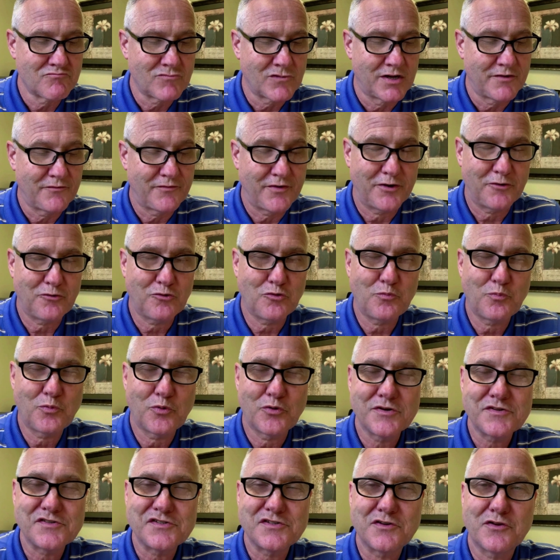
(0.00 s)

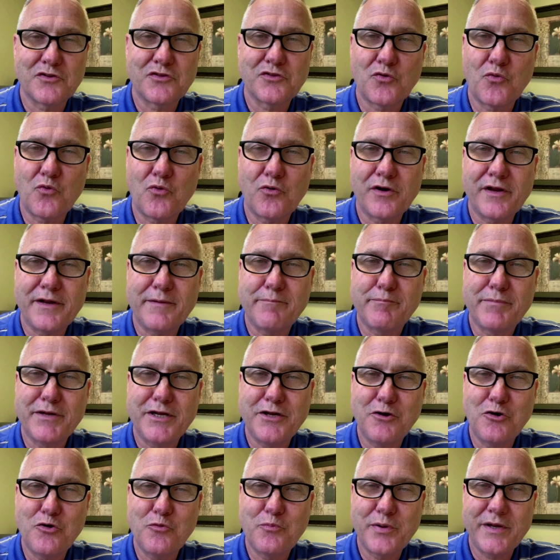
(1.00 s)

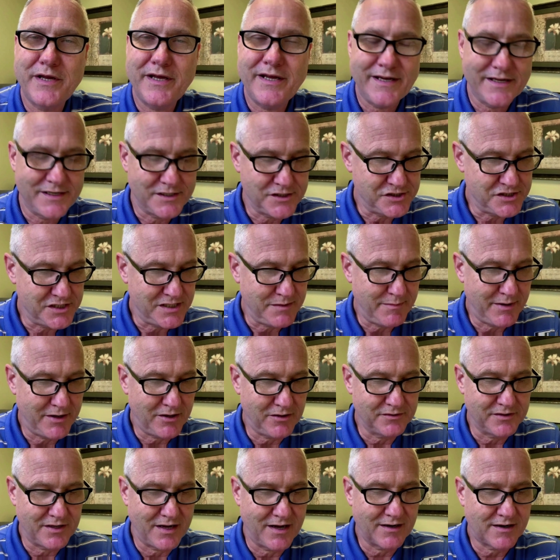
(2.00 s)

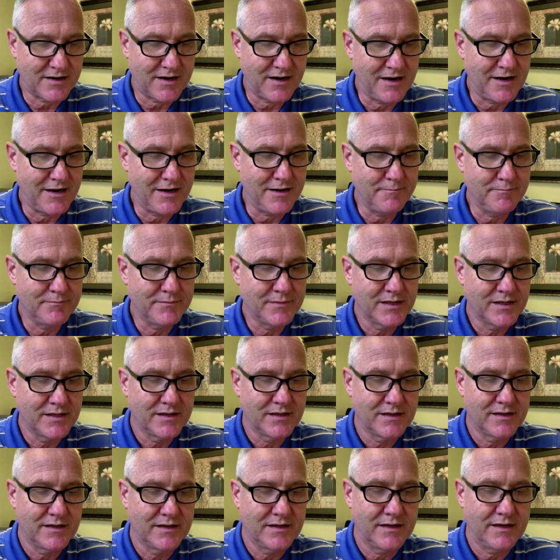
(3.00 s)
federalprisonauthoritybop@gmail.com,
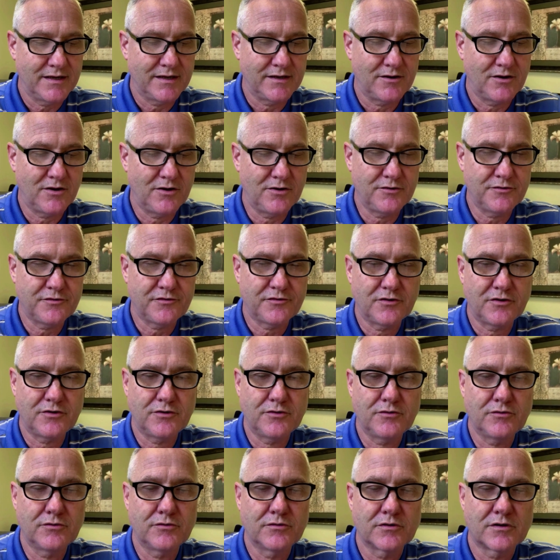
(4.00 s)
and
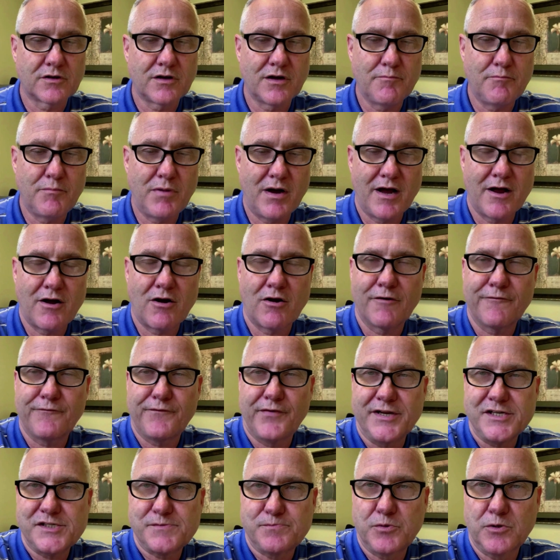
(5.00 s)
also come by our
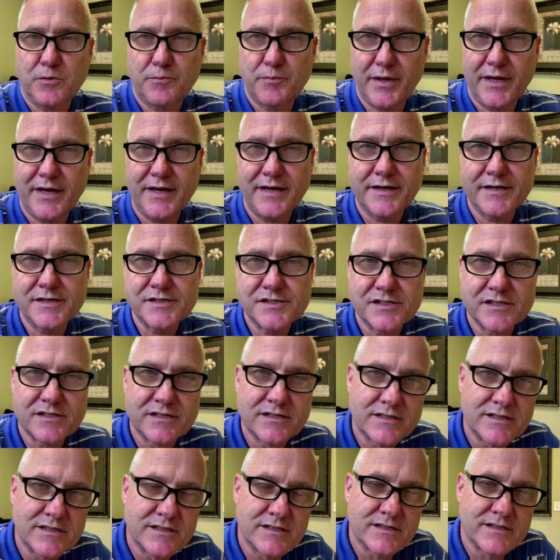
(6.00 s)
Facebook page
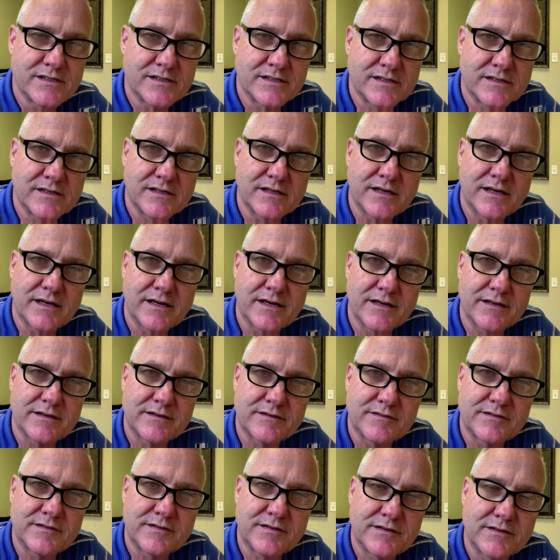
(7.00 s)
at
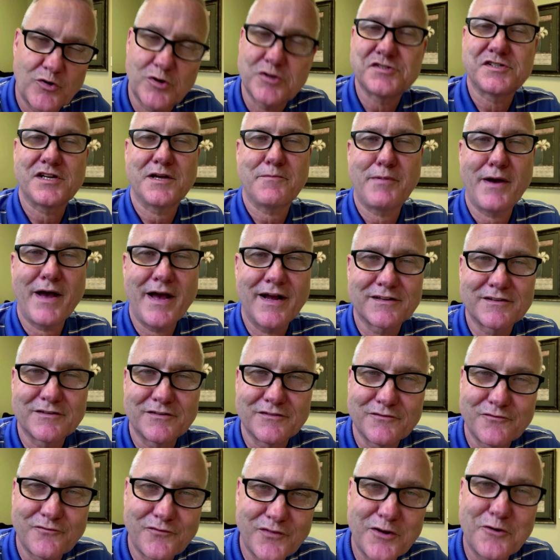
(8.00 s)
First Step Act
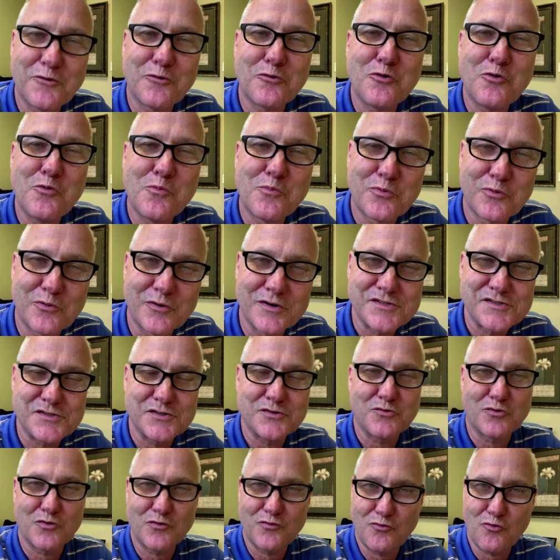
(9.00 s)
Federal Prison
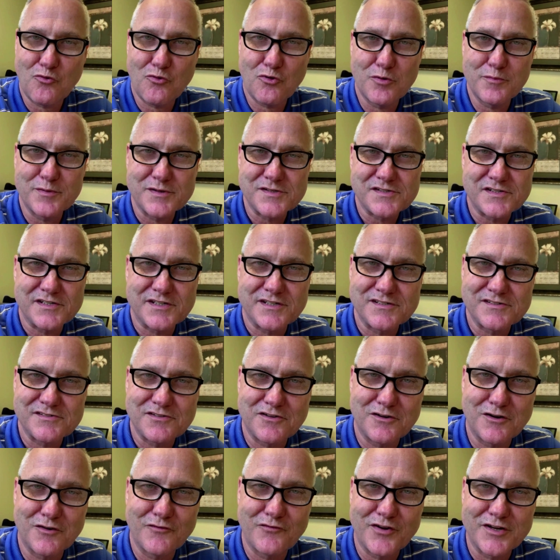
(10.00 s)
Reform and see us on
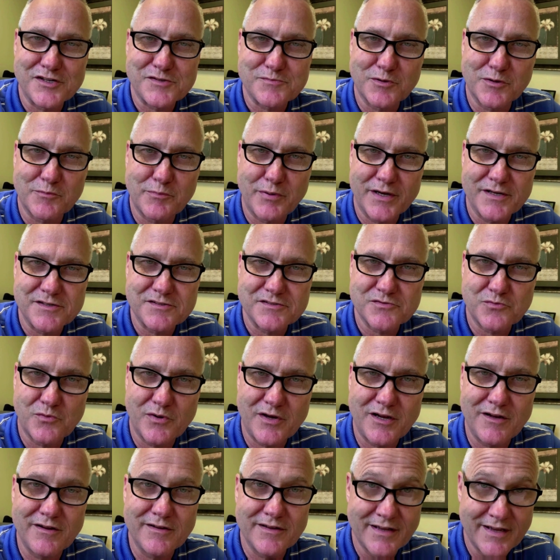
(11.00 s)
our Facebook page as
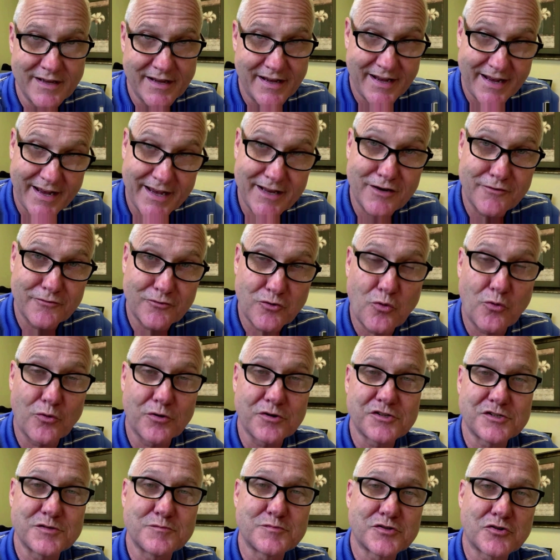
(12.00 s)
well. And of course,
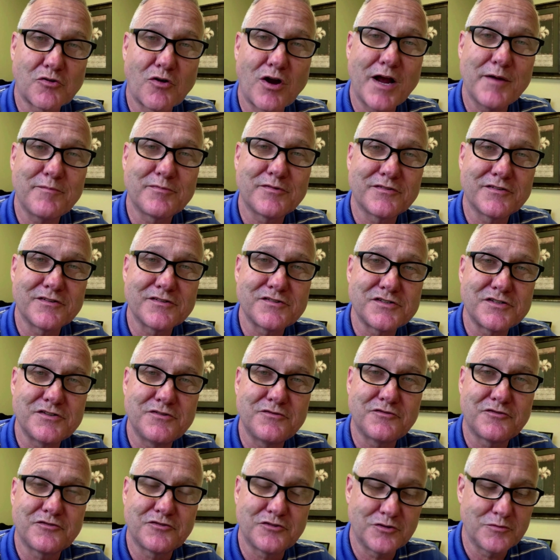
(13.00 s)
subscribe to this
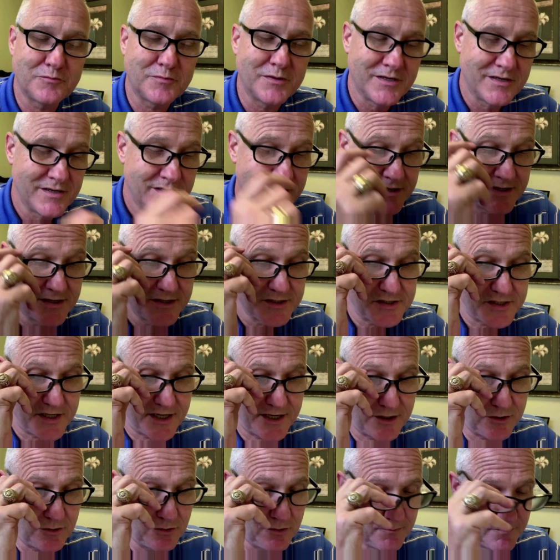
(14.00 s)
YouTube
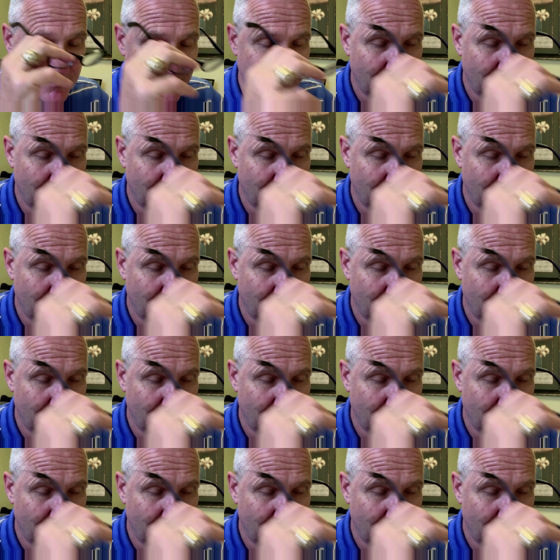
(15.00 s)
channel